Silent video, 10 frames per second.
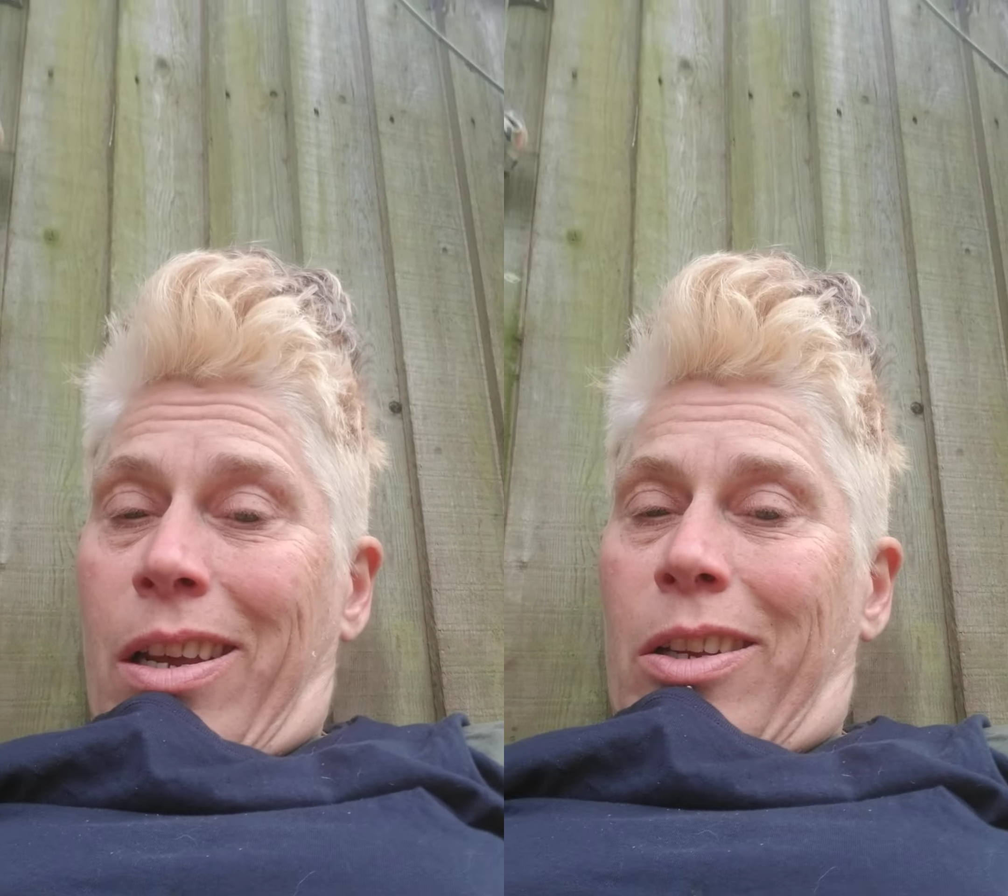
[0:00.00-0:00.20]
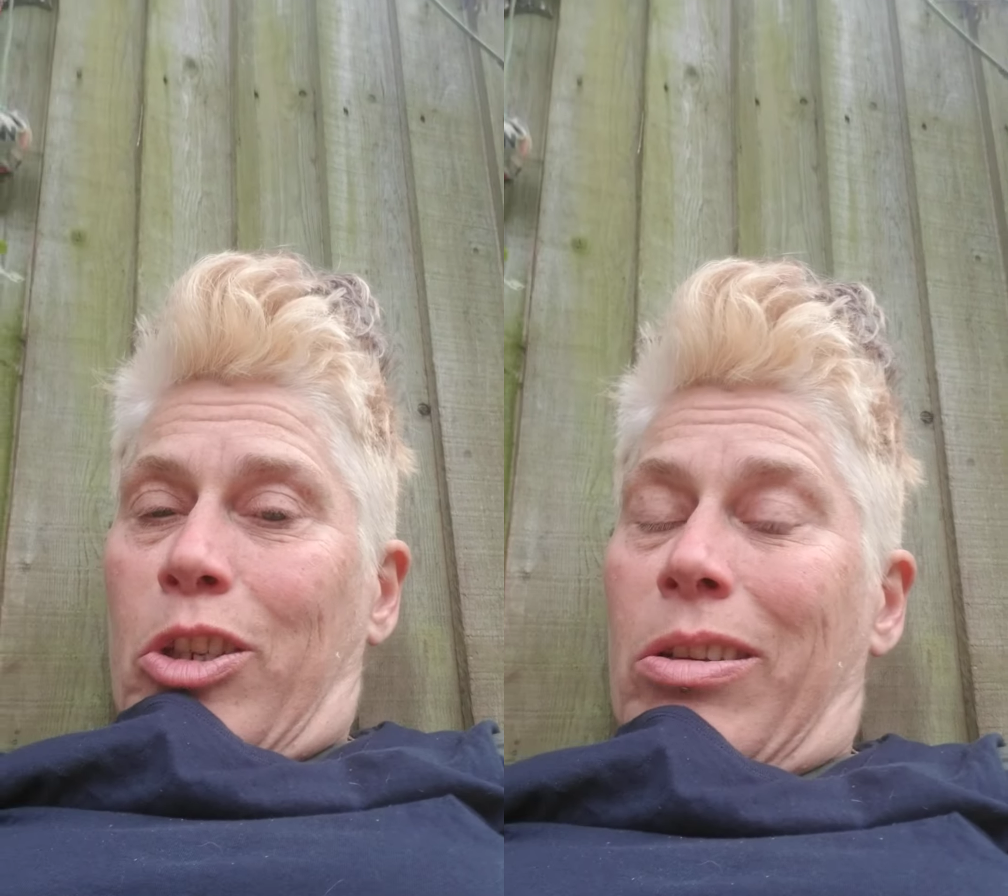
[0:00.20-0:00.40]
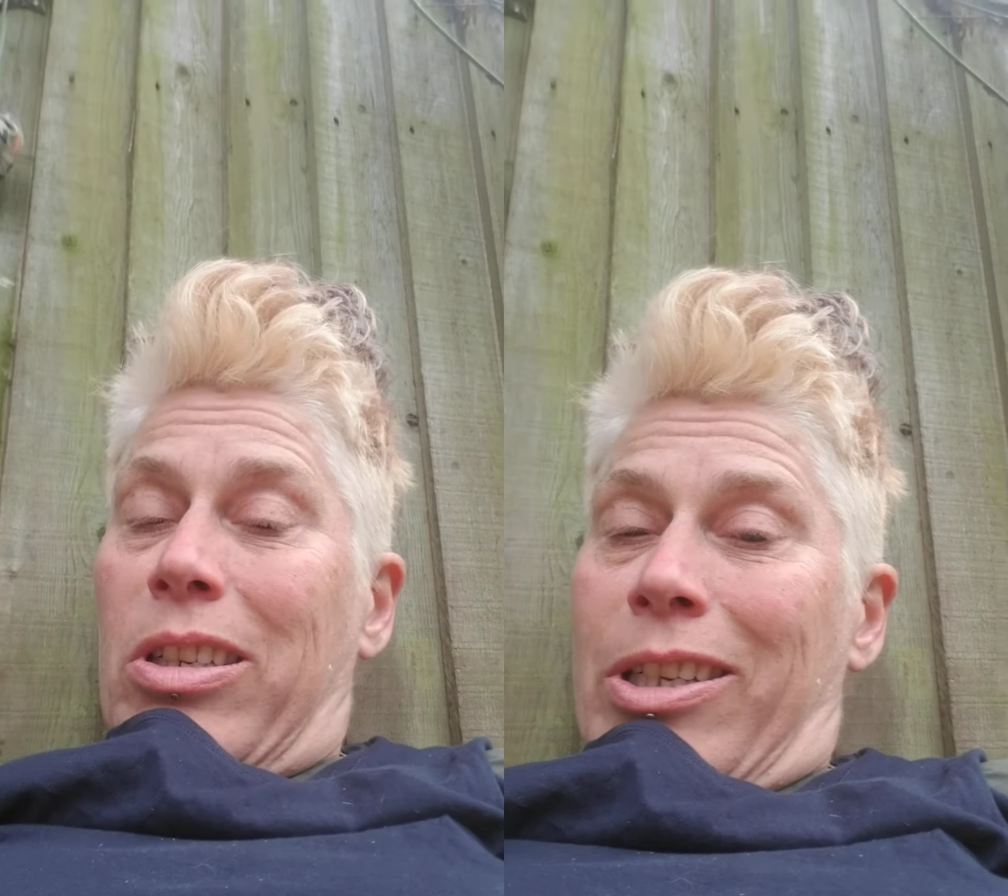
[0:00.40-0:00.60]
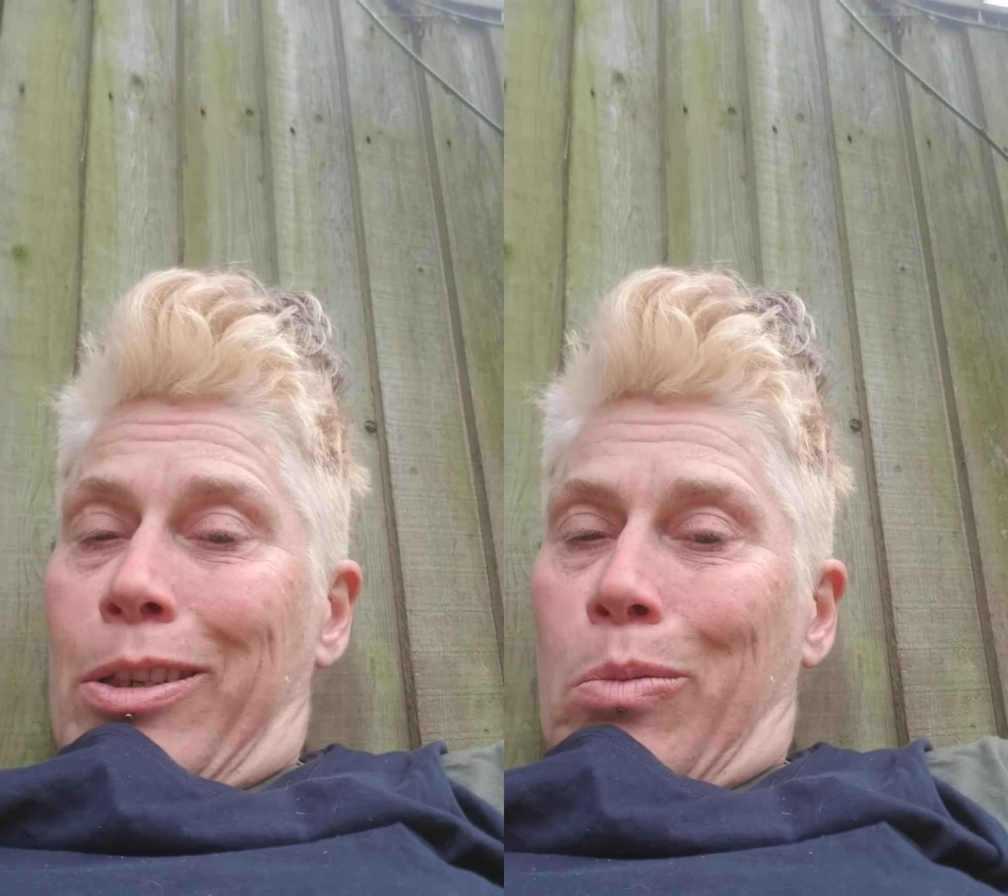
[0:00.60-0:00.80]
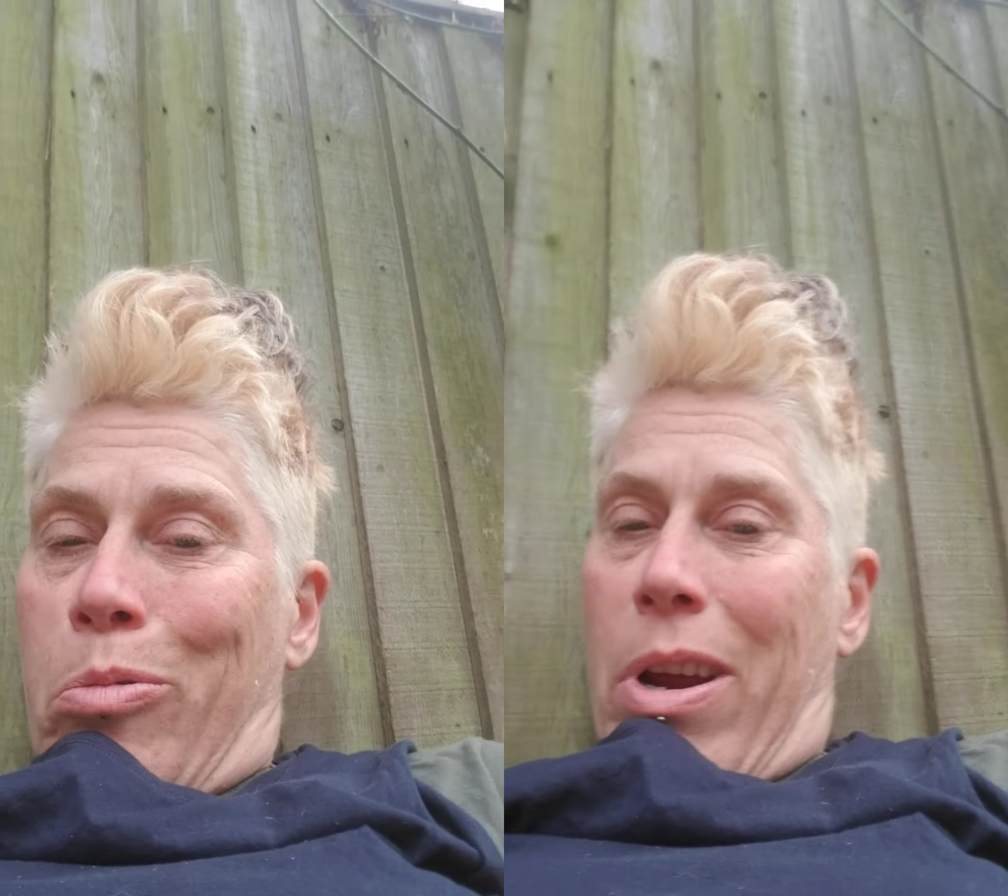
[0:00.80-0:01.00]
2
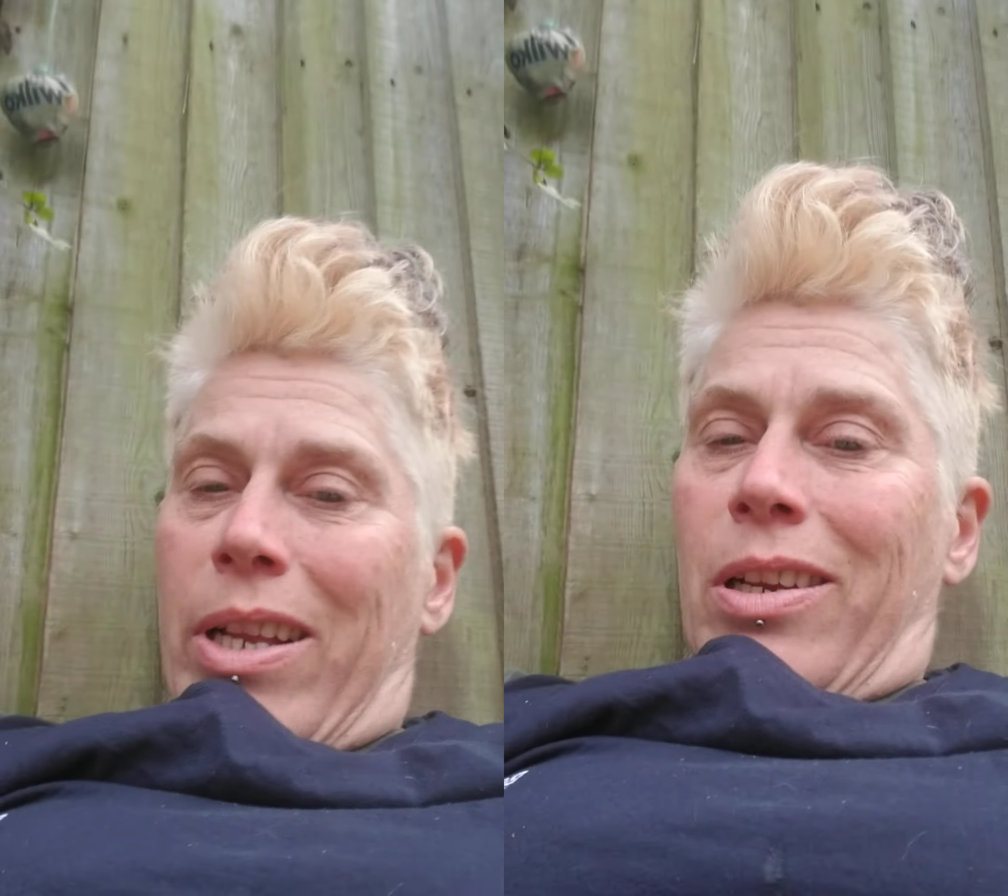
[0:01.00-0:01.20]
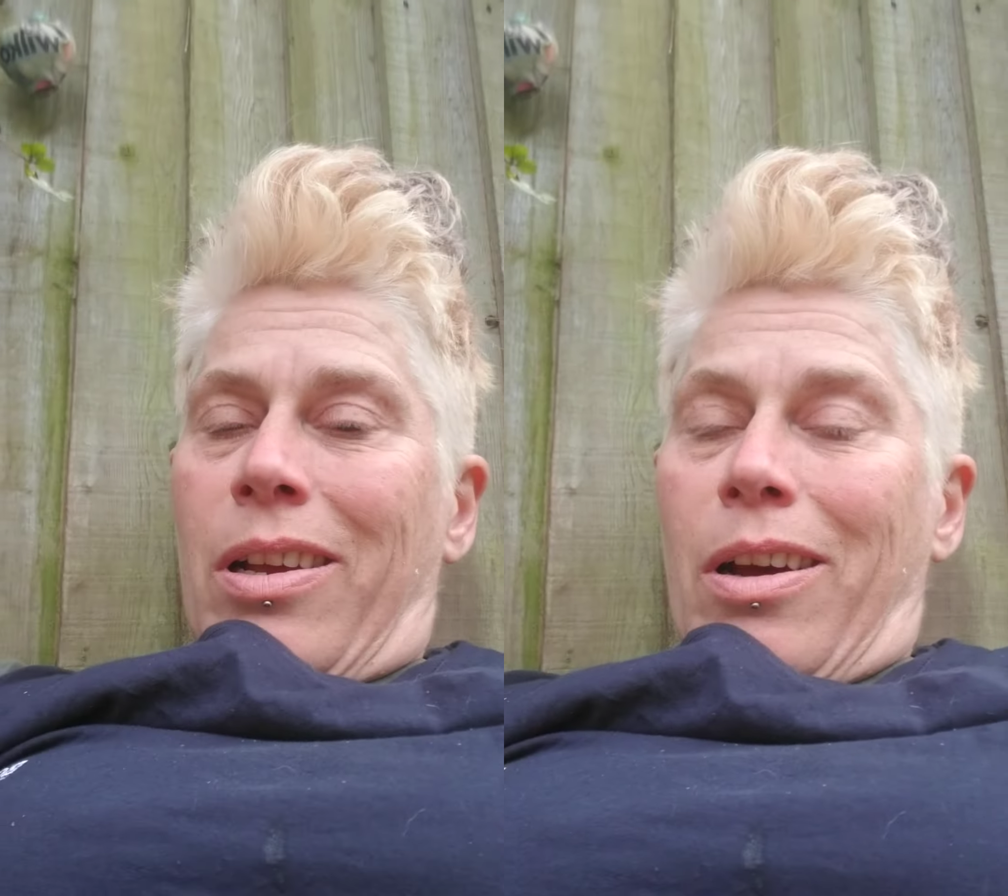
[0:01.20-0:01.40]
slices of bread.